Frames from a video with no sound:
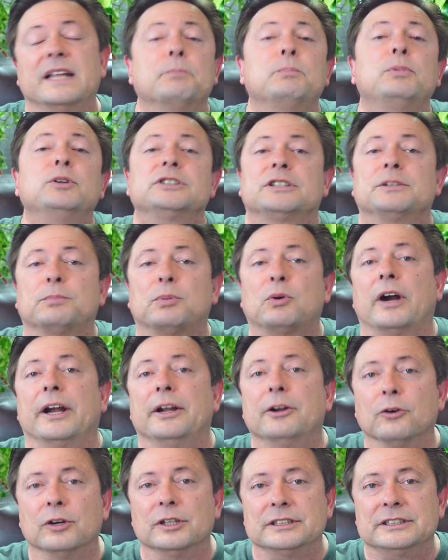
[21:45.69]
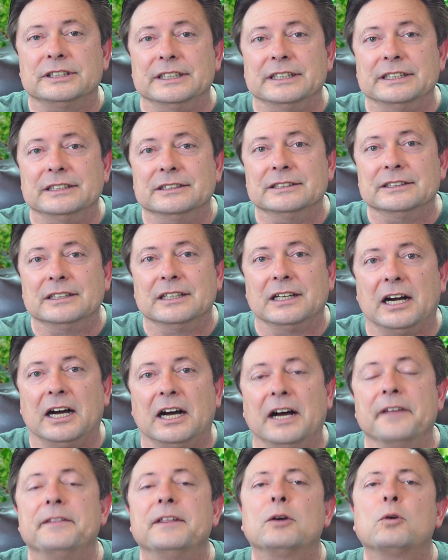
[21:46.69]
that puts the priority
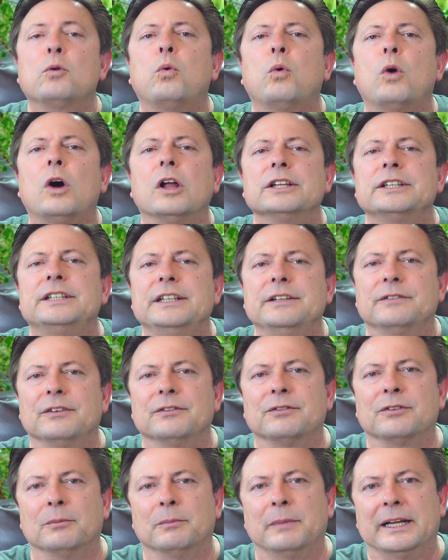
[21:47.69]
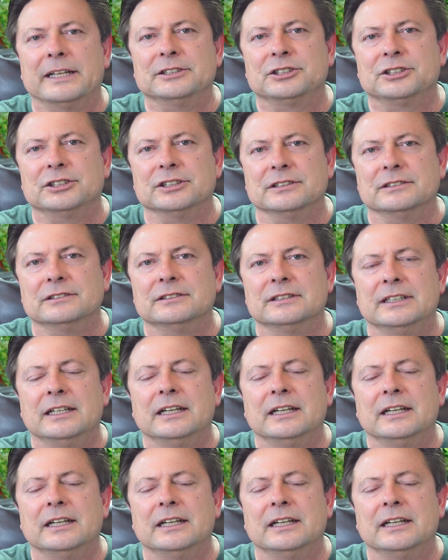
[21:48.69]
on the quality of information?